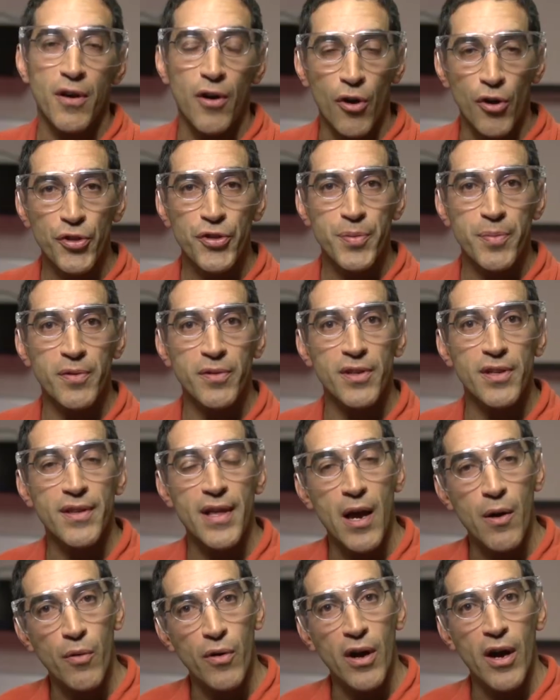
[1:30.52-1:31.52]
Ultimately,
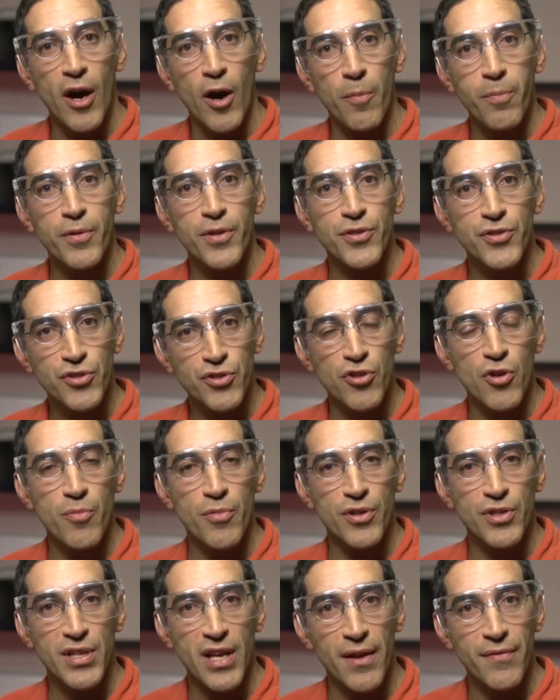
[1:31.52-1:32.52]
that will help
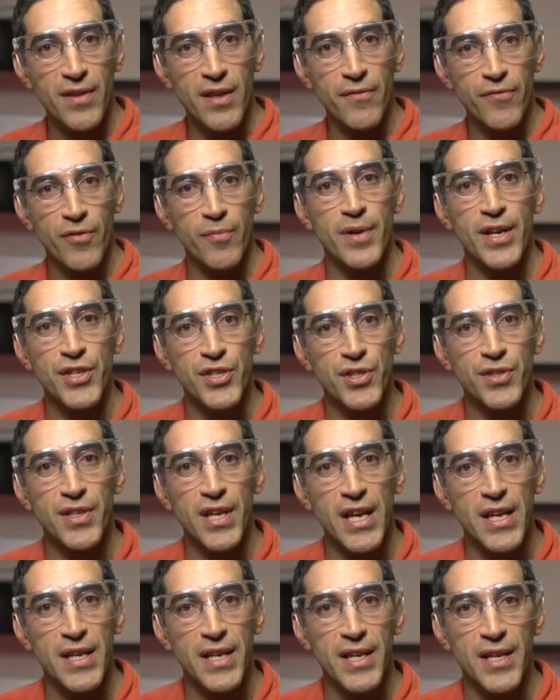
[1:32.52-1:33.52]
consumers have the information
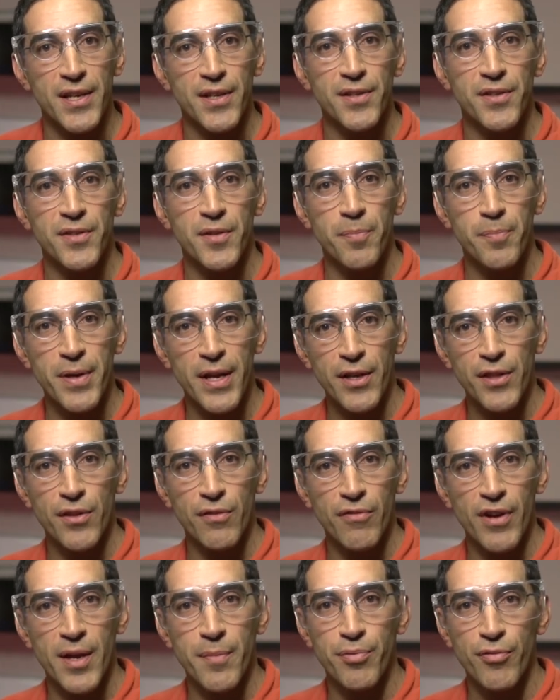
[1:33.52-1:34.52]
they need to pick the
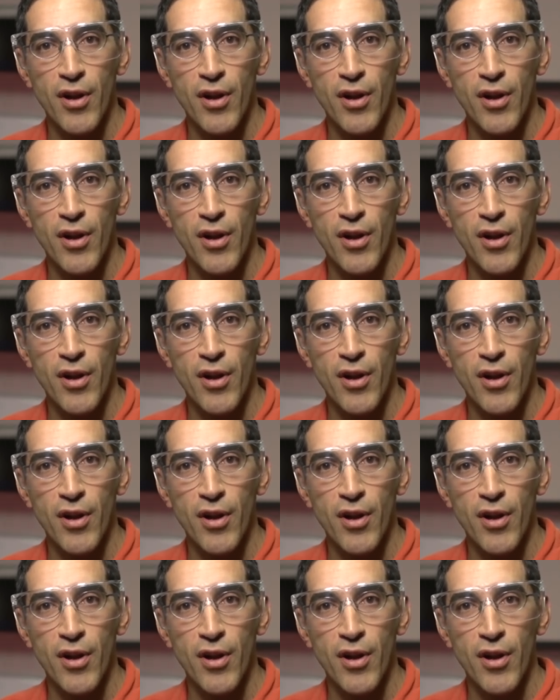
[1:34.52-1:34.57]
right